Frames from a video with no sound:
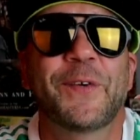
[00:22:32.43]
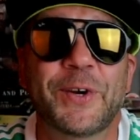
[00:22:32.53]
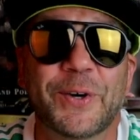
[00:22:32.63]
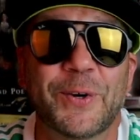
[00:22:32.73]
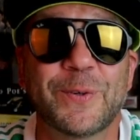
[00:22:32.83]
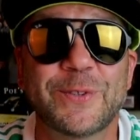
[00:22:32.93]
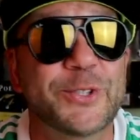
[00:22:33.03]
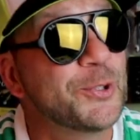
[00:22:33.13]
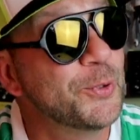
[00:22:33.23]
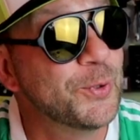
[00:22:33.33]
for your old
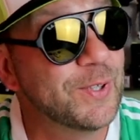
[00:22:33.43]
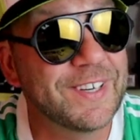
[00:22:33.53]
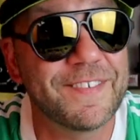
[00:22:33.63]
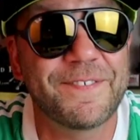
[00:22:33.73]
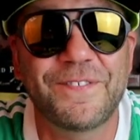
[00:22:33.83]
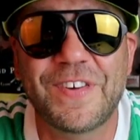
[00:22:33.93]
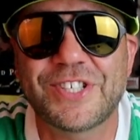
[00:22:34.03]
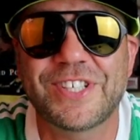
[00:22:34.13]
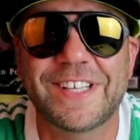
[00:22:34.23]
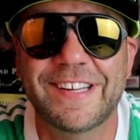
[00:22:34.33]
school
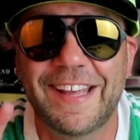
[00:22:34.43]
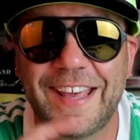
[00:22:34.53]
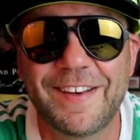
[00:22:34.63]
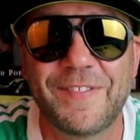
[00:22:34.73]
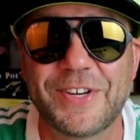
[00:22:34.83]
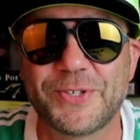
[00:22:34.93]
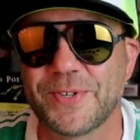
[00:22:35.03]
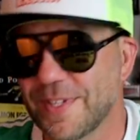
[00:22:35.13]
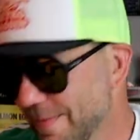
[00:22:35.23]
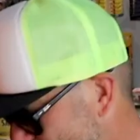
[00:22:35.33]
fishing
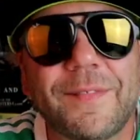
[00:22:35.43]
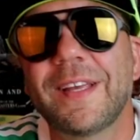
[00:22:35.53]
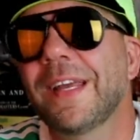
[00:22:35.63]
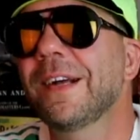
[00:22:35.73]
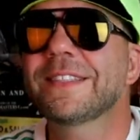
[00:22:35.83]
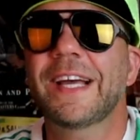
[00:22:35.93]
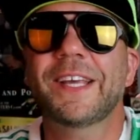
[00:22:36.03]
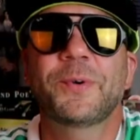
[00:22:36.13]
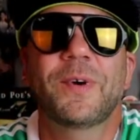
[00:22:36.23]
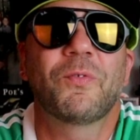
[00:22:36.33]
adventures here's how
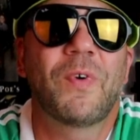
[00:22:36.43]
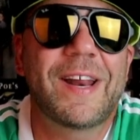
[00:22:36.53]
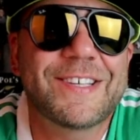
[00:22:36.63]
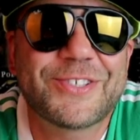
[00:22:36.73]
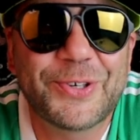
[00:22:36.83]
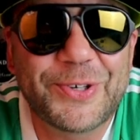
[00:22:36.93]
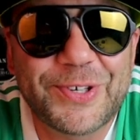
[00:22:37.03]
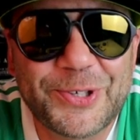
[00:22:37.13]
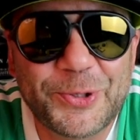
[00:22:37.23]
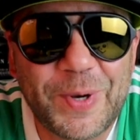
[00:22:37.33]
you register
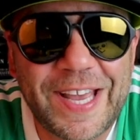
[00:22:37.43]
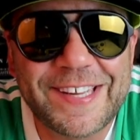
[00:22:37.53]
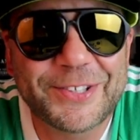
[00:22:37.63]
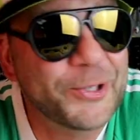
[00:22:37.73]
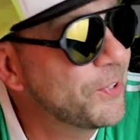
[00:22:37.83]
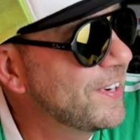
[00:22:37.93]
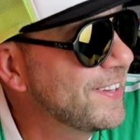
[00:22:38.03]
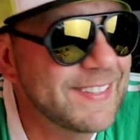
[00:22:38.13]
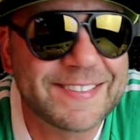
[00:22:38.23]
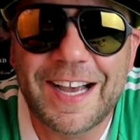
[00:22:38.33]
to enter
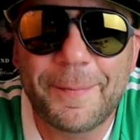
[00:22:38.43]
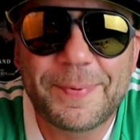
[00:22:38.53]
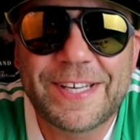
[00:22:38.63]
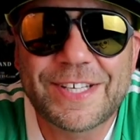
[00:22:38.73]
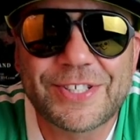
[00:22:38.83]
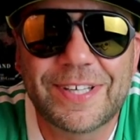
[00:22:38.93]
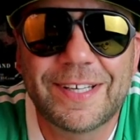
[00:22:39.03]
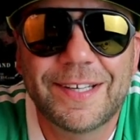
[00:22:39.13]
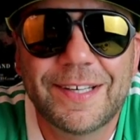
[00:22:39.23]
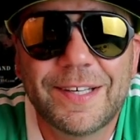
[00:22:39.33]
this competition.
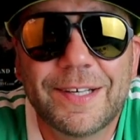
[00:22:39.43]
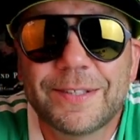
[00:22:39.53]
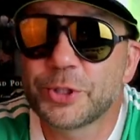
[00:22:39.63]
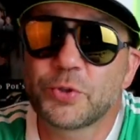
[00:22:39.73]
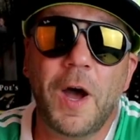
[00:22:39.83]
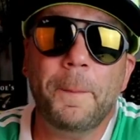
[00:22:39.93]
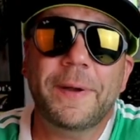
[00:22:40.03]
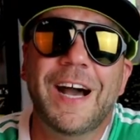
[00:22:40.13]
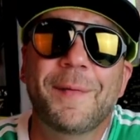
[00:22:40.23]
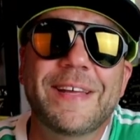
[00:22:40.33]
Just drop a
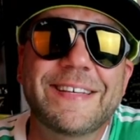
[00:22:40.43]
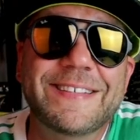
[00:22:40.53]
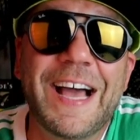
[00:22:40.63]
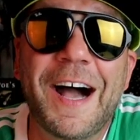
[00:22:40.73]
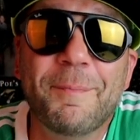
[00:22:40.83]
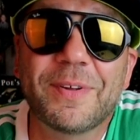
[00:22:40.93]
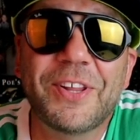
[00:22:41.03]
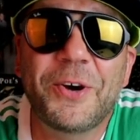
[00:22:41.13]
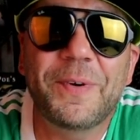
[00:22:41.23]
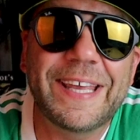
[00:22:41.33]
comment down
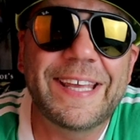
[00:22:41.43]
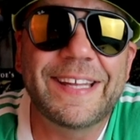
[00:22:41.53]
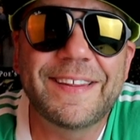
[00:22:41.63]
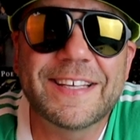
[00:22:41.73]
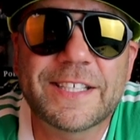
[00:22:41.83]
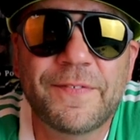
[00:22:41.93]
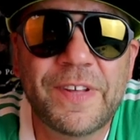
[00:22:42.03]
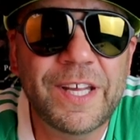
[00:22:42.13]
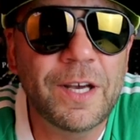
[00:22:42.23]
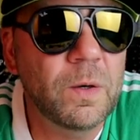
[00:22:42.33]
below in this
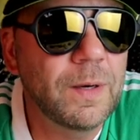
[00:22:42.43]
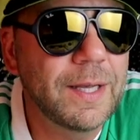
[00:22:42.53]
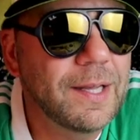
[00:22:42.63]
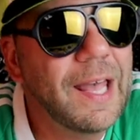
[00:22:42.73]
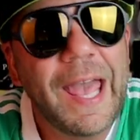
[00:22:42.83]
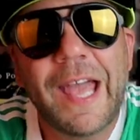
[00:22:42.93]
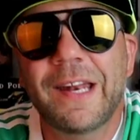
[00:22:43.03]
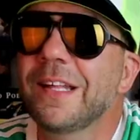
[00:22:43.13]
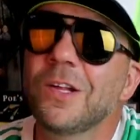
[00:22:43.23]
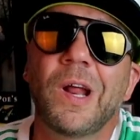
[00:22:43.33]
video,
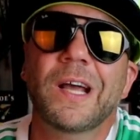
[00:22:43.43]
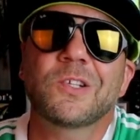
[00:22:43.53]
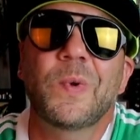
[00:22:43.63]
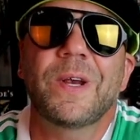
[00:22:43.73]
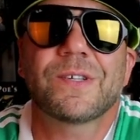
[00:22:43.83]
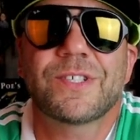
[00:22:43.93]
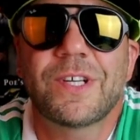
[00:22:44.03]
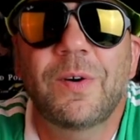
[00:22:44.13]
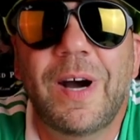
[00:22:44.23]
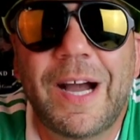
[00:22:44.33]
and in the next week or
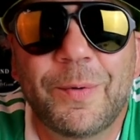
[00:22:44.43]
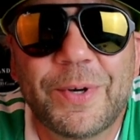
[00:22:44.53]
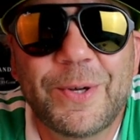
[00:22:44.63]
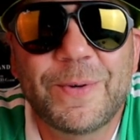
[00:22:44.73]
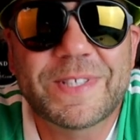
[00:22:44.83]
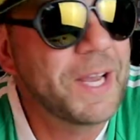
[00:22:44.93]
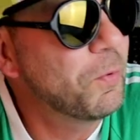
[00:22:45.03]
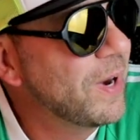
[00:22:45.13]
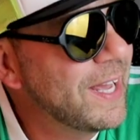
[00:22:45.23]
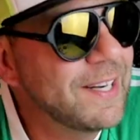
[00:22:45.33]
so, I will use a
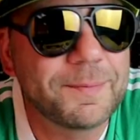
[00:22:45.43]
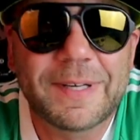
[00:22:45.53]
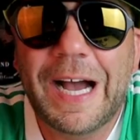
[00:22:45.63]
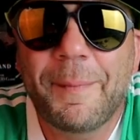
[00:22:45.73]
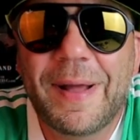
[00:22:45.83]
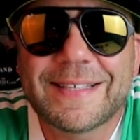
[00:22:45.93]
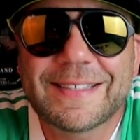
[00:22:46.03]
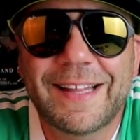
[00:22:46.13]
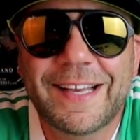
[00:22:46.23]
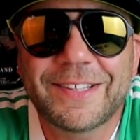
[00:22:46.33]
random comment
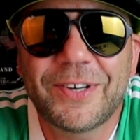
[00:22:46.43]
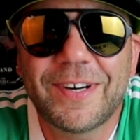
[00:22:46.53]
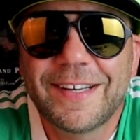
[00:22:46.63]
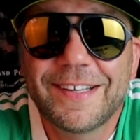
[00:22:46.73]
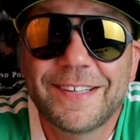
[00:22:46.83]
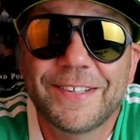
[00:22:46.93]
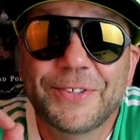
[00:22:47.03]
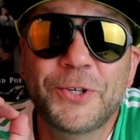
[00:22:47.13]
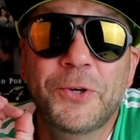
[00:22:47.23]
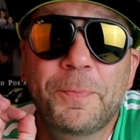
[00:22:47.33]
selector
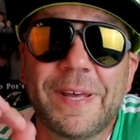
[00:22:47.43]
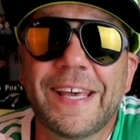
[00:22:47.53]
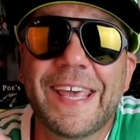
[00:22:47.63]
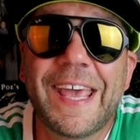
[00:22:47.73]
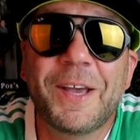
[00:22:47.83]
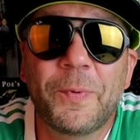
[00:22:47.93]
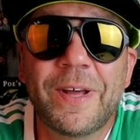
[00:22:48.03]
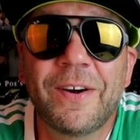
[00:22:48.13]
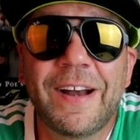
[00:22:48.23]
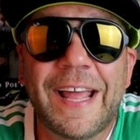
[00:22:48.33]
to pick a
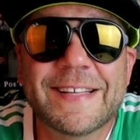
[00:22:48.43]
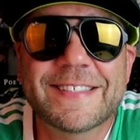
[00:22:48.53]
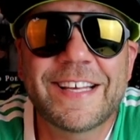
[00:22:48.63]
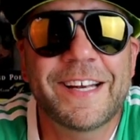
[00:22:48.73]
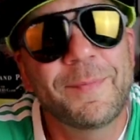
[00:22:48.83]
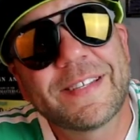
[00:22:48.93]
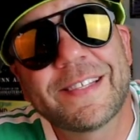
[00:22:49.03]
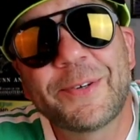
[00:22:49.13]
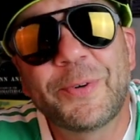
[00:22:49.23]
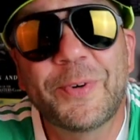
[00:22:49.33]
winner and send them
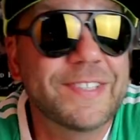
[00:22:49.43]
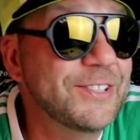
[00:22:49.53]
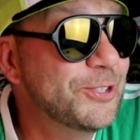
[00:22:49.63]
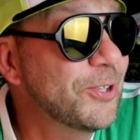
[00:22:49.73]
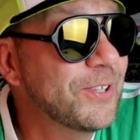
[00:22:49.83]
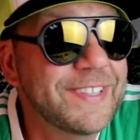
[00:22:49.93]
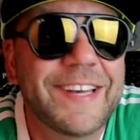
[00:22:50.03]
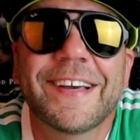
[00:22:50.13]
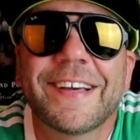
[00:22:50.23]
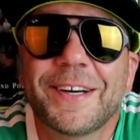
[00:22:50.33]
this little
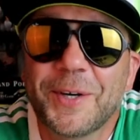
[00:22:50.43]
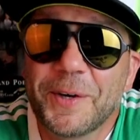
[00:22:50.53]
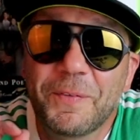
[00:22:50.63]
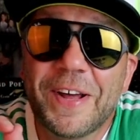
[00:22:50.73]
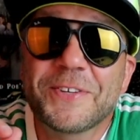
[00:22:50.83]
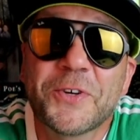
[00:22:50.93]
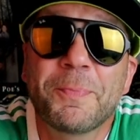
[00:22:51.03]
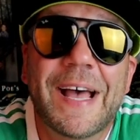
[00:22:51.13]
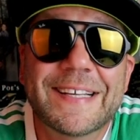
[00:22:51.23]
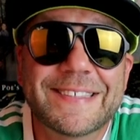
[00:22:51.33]
Jawtec Retro
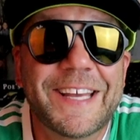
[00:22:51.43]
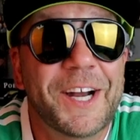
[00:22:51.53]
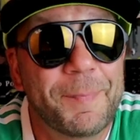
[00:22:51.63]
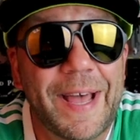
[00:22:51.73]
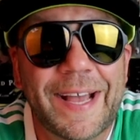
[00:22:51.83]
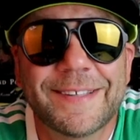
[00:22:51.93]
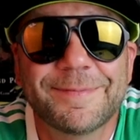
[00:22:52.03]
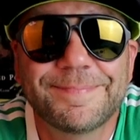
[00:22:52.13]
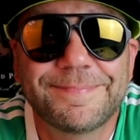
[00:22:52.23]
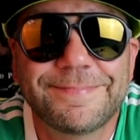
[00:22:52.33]
Bassin' Care Pack.
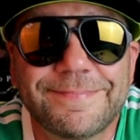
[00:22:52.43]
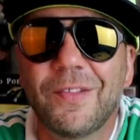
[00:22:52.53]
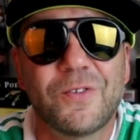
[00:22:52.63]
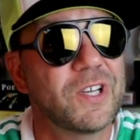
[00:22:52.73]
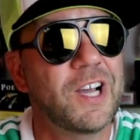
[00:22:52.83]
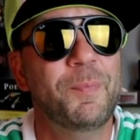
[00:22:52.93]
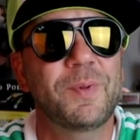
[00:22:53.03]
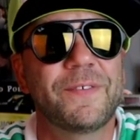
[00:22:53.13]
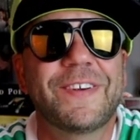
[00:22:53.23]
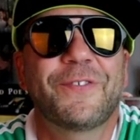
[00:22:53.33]
There's a
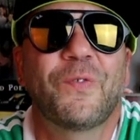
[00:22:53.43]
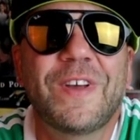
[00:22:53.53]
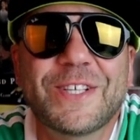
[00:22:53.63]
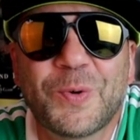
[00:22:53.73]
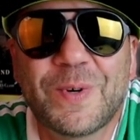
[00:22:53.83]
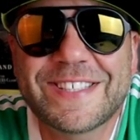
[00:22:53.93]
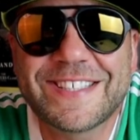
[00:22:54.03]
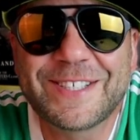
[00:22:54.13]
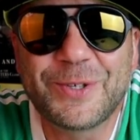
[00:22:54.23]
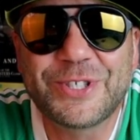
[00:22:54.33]
couple of different
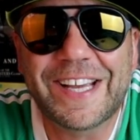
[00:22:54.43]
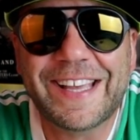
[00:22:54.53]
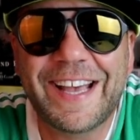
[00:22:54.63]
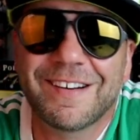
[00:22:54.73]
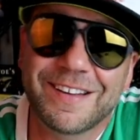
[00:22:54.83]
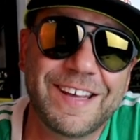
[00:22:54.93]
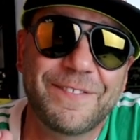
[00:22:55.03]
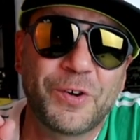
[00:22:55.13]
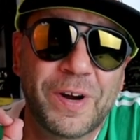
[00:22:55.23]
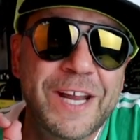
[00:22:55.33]
resources to check out
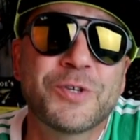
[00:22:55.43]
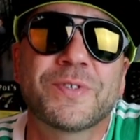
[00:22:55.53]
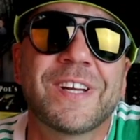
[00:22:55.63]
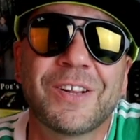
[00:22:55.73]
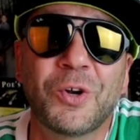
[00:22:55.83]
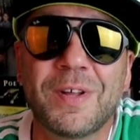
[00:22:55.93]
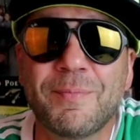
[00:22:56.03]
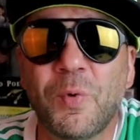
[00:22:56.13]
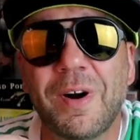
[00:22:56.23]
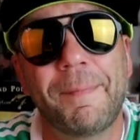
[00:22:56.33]
if you're interested in learning
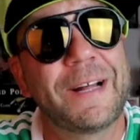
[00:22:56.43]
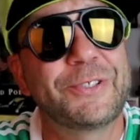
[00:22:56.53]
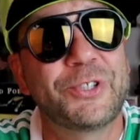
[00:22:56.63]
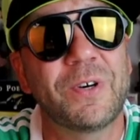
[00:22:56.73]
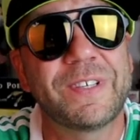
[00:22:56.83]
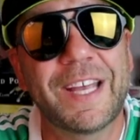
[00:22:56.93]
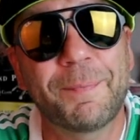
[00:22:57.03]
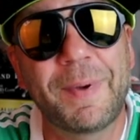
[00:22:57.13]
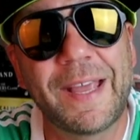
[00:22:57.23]
more about Jawtec